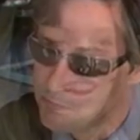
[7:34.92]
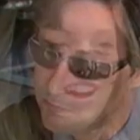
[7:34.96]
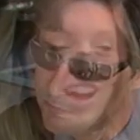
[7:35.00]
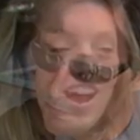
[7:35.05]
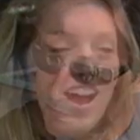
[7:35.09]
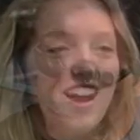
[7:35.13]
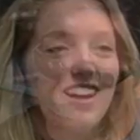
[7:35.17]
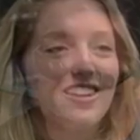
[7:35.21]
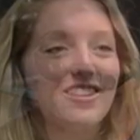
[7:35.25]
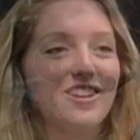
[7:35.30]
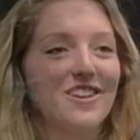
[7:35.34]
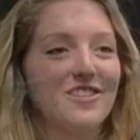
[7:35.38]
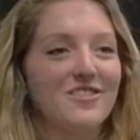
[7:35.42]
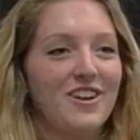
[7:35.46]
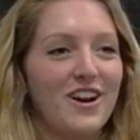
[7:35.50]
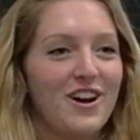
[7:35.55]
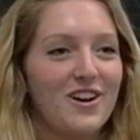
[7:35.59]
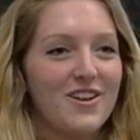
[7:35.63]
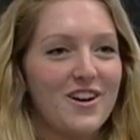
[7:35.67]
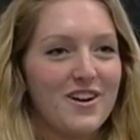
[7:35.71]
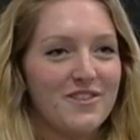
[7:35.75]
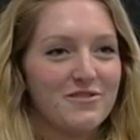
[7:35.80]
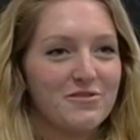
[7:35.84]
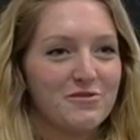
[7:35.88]
I love
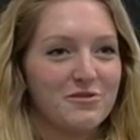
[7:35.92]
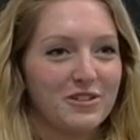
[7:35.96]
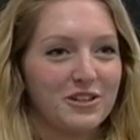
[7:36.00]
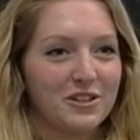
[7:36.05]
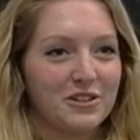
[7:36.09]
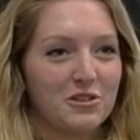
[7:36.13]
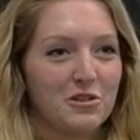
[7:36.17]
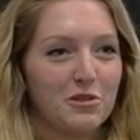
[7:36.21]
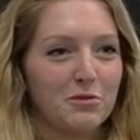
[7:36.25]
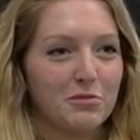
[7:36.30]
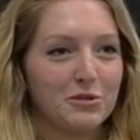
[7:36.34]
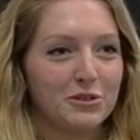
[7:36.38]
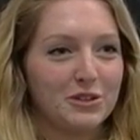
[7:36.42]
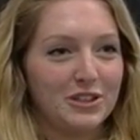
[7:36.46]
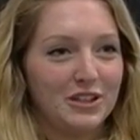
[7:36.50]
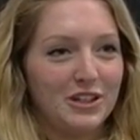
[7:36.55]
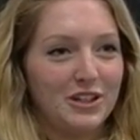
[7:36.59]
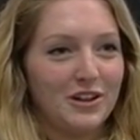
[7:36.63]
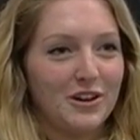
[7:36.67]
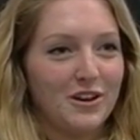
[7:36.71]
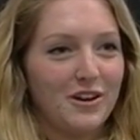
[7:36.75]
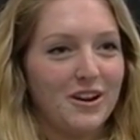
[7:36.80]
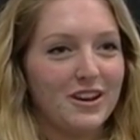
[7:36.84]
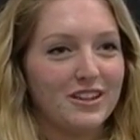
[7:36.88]
how everyone in
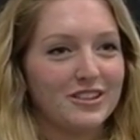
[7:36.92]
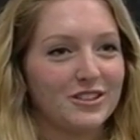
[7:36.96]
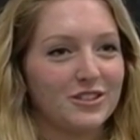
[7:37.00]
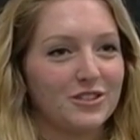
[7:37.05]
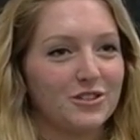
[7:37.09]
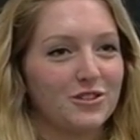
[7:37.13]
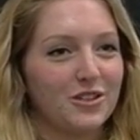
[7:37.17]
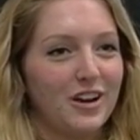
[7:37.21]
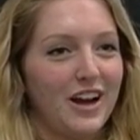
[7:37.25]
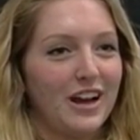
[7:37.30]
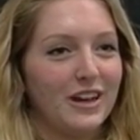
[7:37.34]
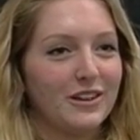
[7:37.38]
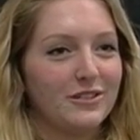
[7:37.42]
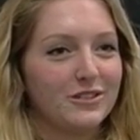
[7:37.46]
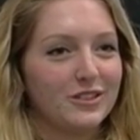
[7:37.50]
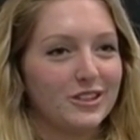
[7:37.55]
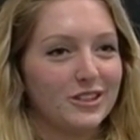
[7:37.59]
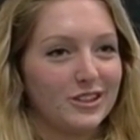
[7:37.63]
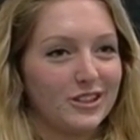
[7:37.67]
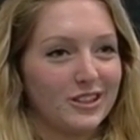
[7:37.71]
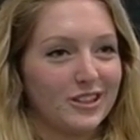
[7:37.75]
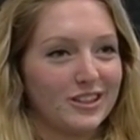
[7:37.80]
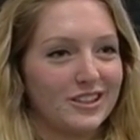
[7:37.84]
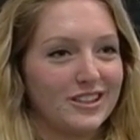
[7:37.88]
Cupertino has a drive
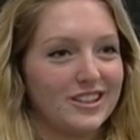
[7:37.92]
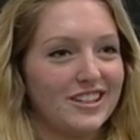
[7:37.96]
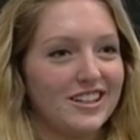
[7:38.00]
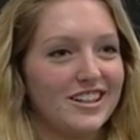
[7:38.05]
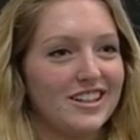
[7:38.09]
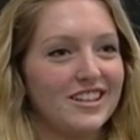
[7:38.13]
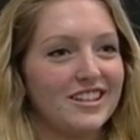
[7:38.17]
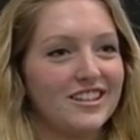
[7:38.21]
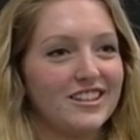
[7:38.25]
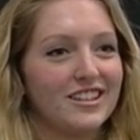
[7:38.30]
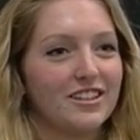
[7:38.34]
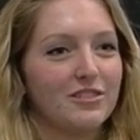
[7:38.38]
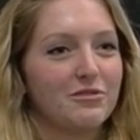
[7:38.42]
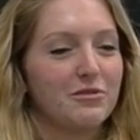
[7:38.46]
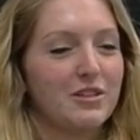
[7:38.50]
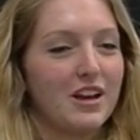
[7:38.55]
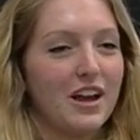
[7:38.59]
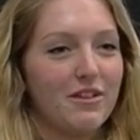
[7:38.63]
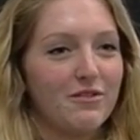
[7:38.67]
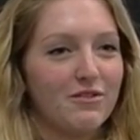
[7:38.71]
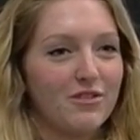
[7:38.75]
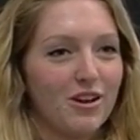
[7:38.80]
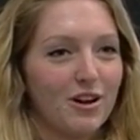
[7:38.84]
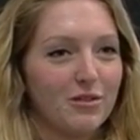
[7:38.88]
to succeed, and we
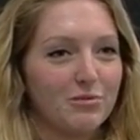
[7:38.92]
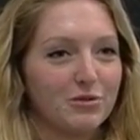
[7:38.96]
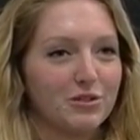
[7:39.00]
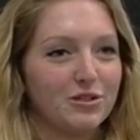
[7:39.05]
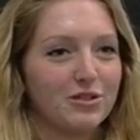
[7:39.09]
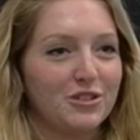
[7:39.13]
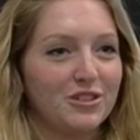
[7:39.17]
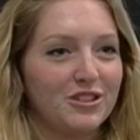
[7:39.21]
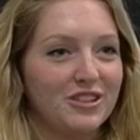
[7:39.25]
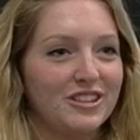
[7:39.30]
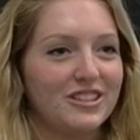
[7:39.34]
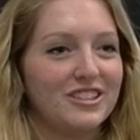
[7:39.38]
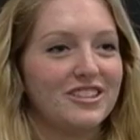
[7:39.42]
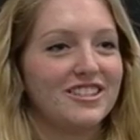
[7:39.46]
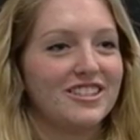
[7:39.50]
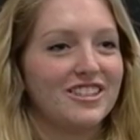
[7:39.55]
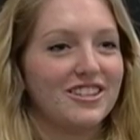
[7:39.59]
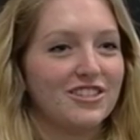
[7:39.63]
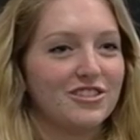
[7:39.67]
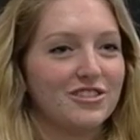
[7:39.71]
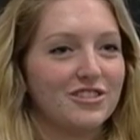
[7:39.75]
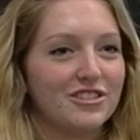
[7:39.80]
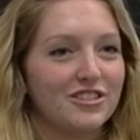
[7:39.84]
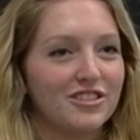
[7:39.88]
have the opportunities
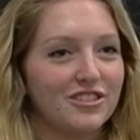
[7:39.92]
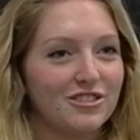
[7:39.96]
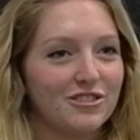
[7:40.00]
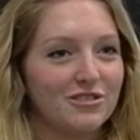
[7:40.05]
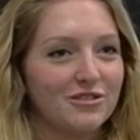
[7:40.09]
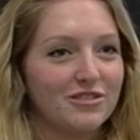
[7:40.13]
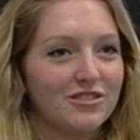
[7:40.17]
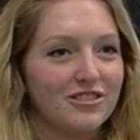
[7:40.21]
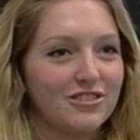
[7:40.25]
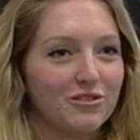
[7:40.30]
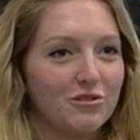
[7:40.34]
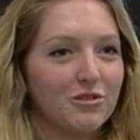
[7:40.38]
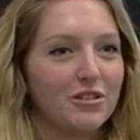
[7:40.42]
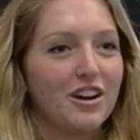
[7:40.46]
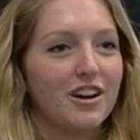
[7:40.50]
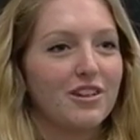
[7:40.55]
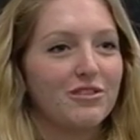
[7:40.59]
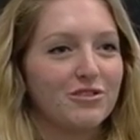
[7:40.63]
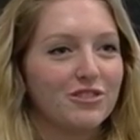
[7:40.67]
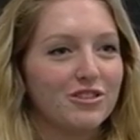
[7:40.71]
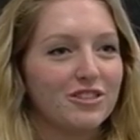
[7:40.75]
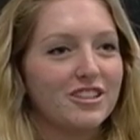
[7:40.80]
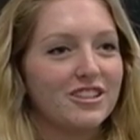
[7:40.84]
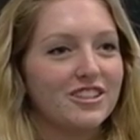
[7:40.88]
here to do
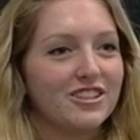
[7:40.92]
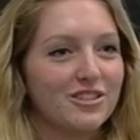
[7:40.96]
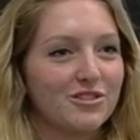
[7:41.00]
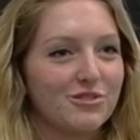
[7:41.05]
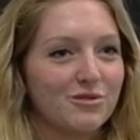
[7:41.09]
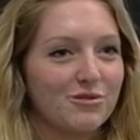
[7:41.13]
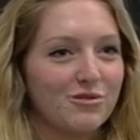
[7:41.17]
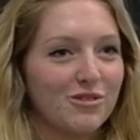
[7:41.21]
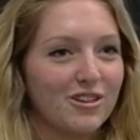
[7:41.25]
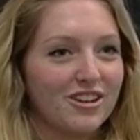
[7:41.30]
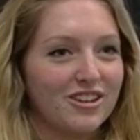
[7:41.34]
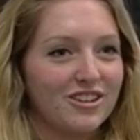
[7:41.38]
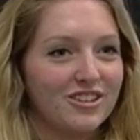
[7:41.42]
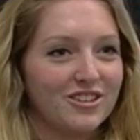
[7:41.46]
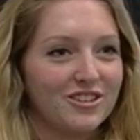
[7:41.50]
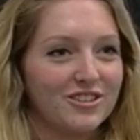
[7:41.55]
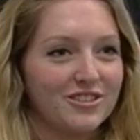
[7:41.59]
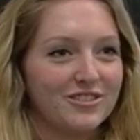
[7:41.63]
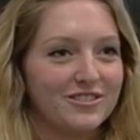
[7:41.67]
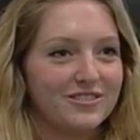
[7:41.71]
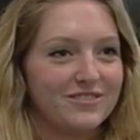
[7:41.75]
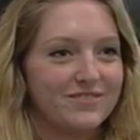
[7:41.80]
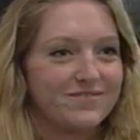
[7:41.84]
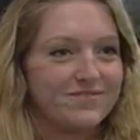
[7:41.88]
whatever it is we want to
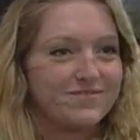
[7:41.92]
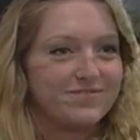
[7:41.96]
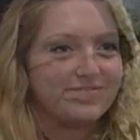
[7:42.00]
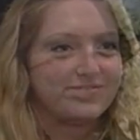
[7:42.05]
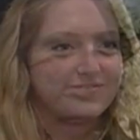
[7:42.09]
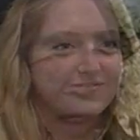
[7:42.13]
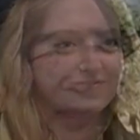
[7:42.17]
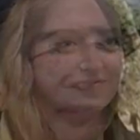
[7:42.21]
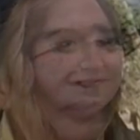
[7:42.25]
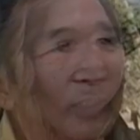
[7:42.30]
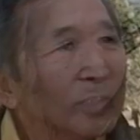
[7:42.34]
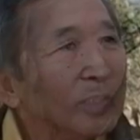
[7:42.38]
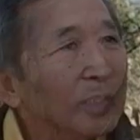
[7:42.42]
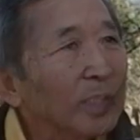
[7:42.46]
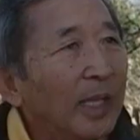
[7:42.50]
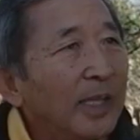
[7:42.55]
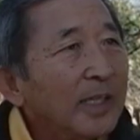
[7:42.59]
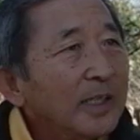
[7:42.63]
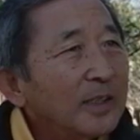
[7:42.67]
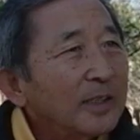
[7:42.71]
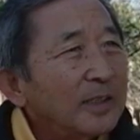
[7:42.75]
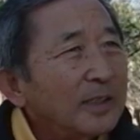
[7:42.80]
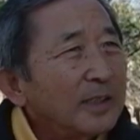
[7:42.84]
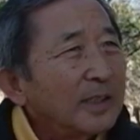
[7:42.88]
do. I just
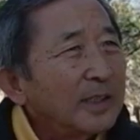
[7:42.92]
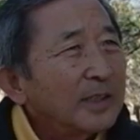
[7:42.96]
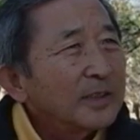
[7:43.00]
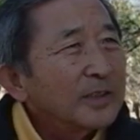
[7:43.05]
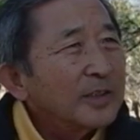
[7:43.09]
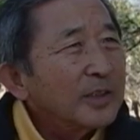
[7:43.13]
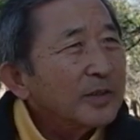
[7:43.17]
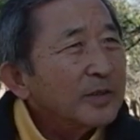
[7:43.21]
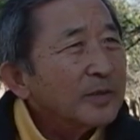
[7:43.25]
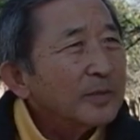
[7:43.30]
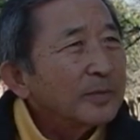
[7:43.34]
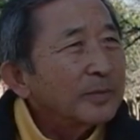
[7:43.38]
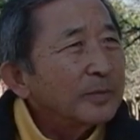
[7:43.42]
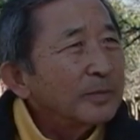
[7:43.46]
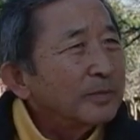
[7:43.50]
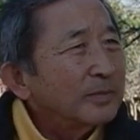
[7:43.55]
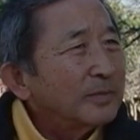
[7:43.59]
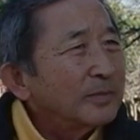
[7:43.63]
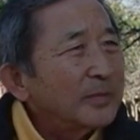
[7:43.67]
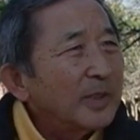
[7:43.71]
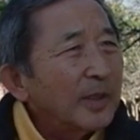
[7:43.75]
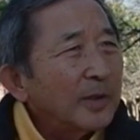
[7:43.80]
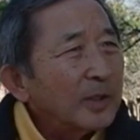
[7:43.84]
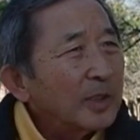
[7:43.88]
like it. It's just
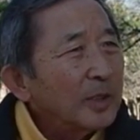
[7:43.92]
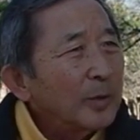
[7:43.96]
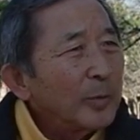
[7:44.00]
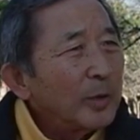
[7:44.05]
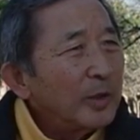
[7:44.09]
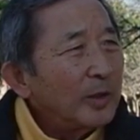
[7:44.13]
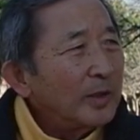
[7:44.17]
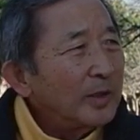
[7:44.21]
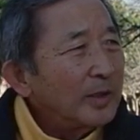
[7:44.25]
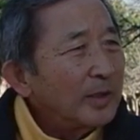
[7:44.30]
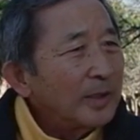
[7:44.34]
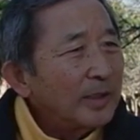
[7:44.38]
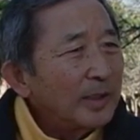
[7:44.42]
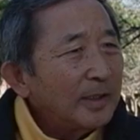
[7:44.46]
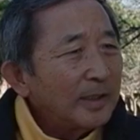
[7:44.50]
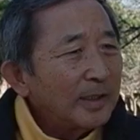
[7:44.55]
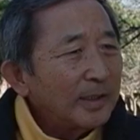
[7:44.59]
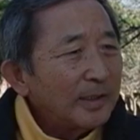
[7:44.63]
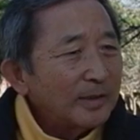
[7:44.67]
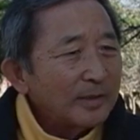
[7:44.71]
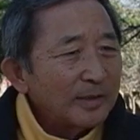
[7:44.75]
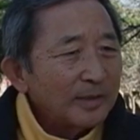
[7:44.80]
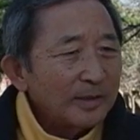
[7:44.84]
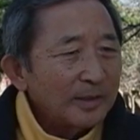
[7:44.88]
a community
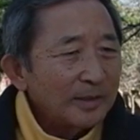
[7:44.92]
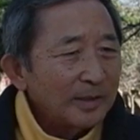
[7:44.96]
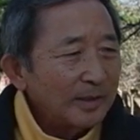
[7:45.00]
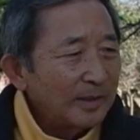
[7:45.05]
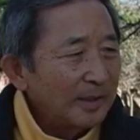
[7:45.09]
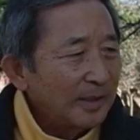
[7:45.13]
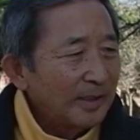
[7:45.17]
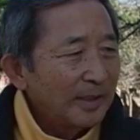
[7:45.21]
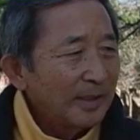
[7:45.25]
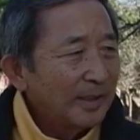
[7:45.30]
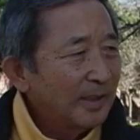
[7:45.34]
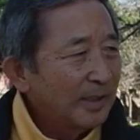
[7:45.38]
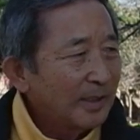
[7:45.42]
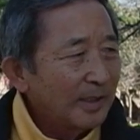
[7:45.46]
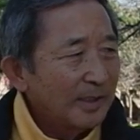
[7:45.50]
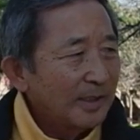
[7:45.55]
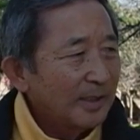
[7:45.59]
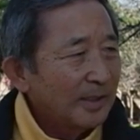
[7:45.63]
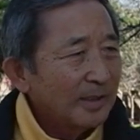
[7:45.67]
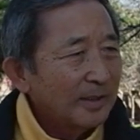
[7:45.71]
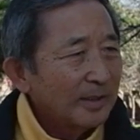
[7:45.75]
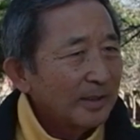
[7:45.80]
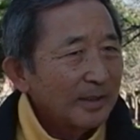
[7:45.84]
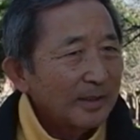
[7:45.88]
that
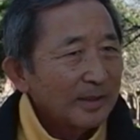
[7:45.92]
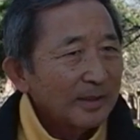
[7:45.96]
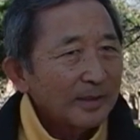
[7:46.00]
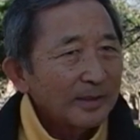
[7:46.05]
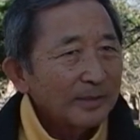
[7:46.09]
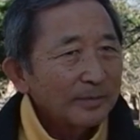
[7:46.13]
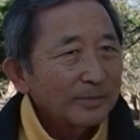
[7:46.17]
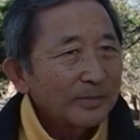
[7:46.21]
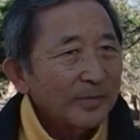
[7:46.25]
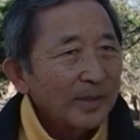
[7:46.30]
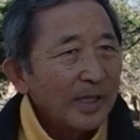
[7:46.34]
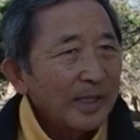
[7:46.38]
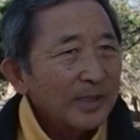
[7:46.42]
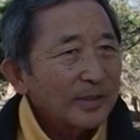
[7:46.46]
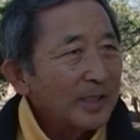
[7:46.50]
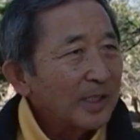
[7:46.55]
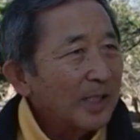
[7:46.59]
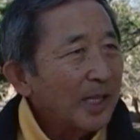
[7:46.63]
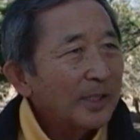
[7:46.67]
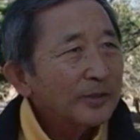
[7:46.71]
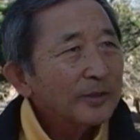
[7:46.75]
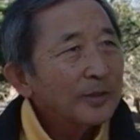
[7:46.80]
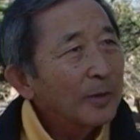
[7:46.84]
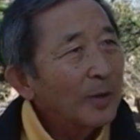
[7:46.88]
has a
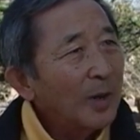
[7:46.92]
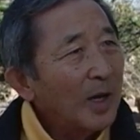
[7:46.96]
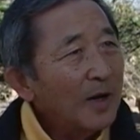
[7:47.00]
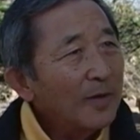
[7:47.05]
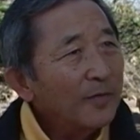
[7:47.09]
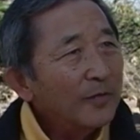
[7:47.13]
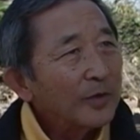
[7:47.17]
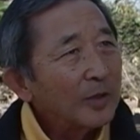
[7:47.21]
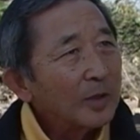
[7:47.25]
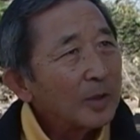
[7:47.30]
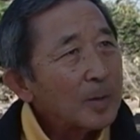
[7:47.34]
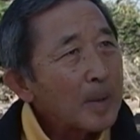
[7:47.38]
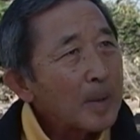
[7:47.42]
lot to offer.